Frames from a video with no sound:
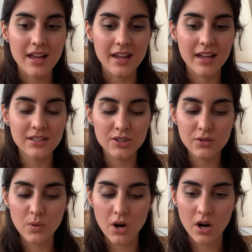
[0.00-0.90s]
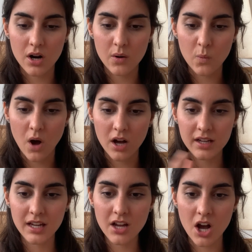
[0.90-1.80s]
and you are
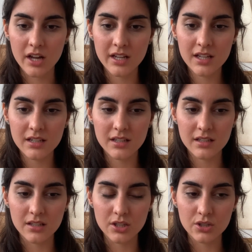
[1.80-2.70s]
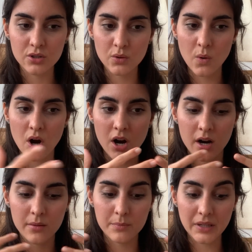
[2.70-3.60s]
walking on it. You
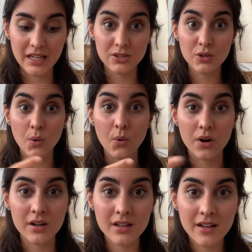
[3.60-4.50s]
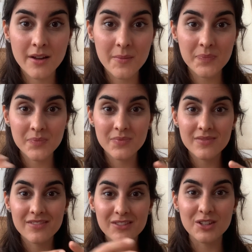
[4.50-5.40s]
are being toured,
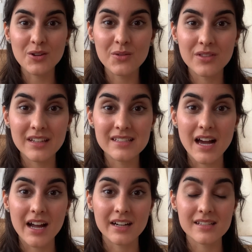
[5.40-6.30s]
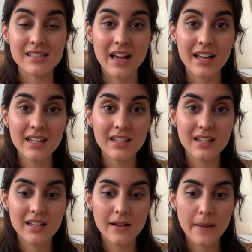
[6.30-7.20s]
the entire site
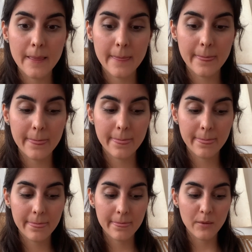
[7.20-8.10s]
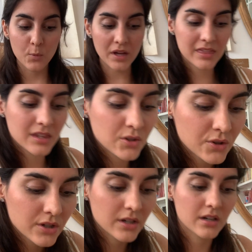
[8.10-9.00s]
with
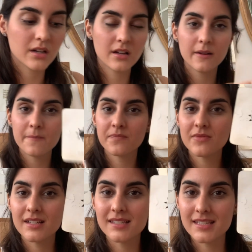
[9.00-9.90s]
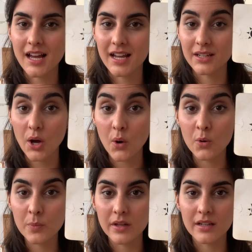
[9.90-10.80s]
your sight
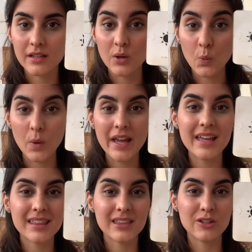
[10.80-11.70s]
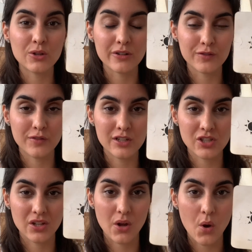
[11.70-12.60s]
open, with your
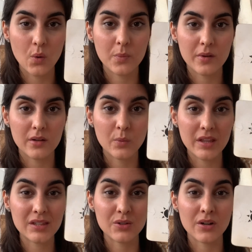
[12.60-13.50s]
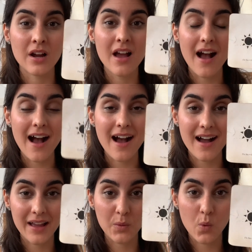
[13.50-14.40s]
vision open, with your
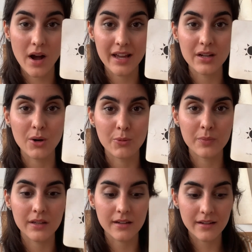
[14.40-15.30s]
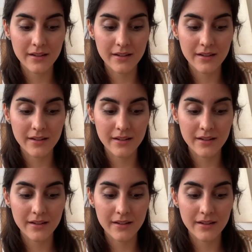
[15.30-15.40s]
eye wide open.